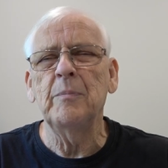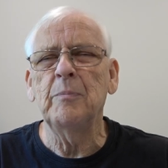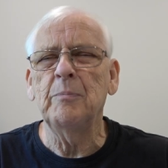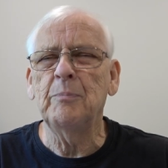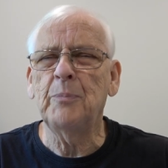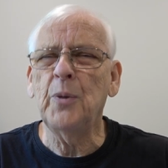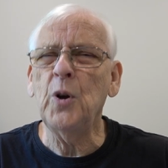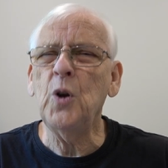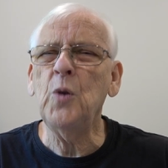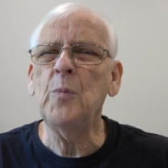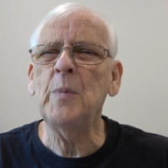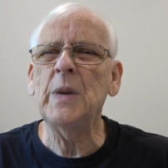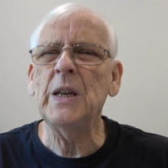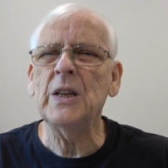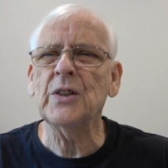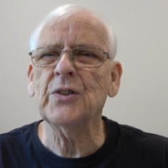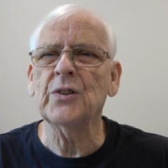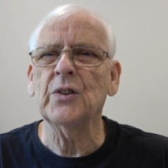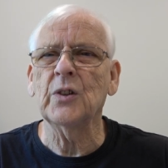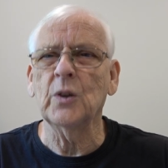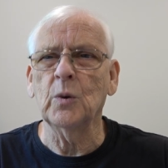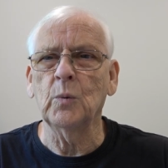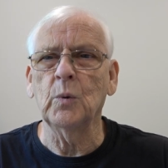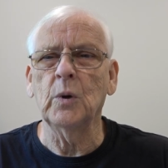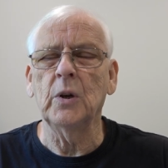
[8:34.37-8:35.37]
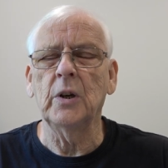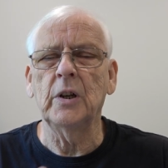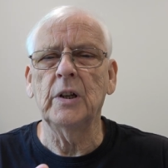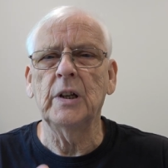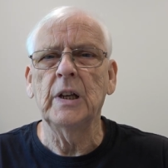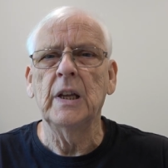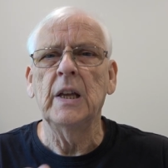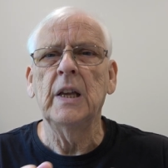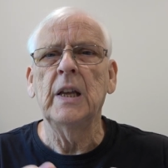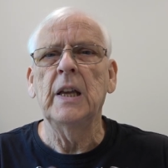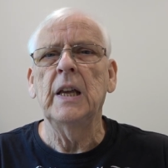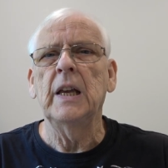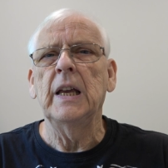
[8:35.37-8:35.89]
boomy isn't the word,
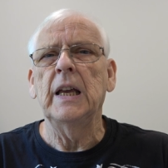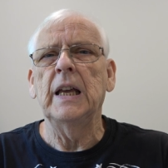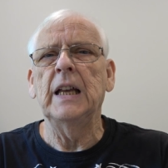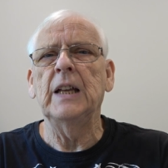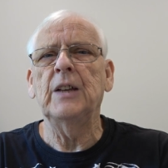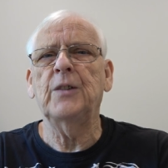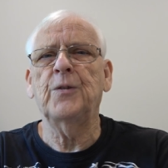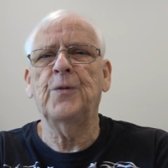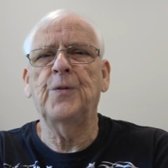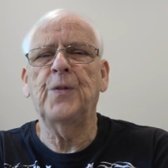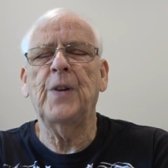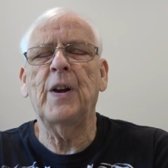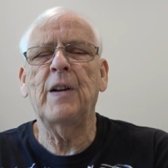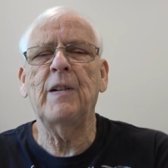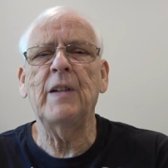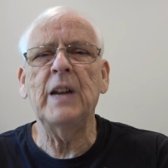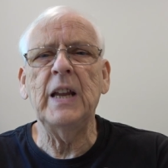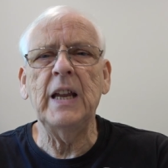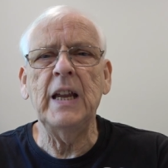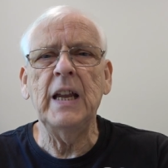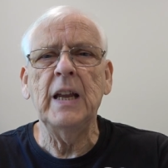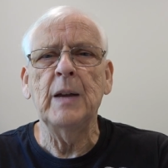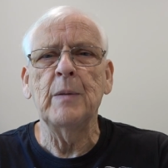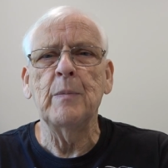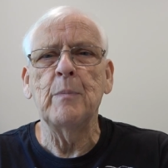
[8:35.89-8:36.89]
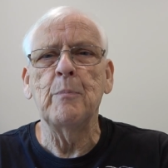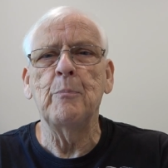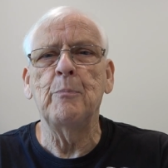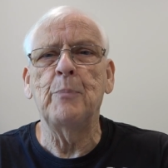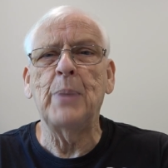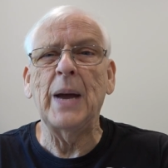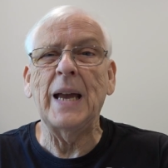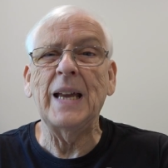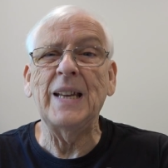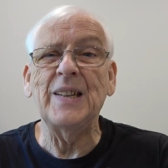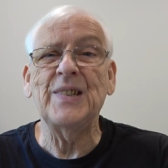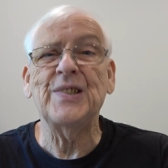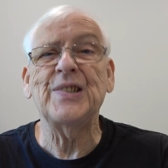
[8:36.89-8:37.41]
it's very
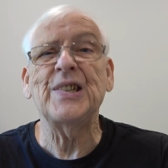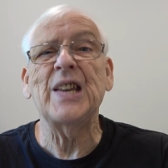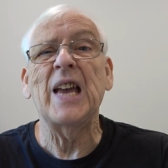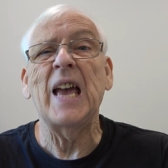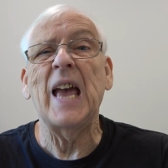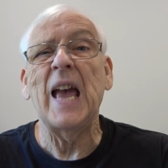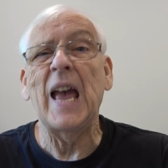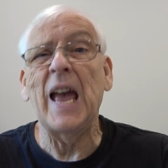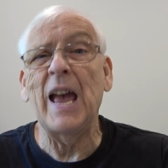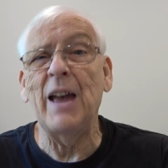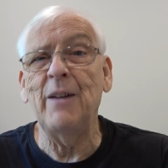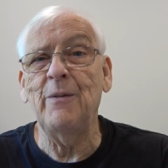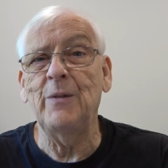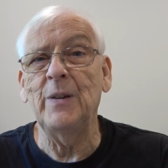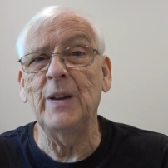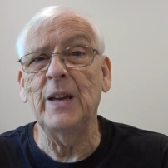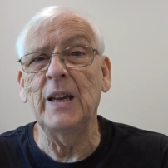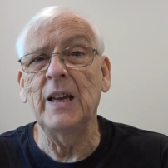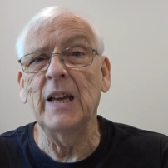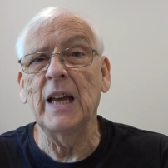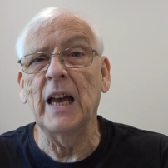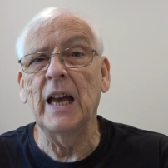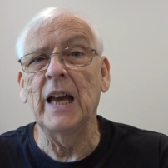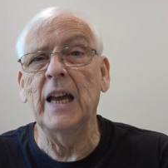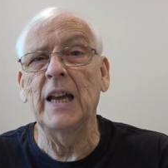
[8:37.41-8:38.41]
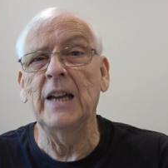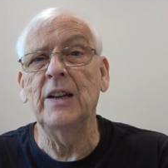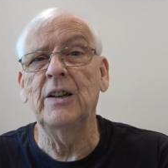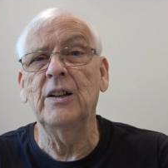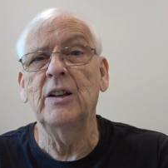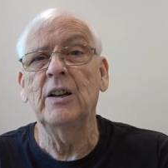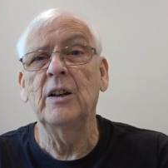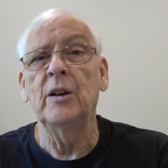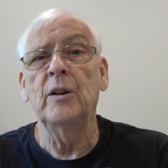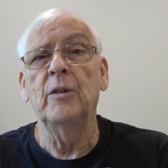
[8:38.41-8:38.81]
bass heavy and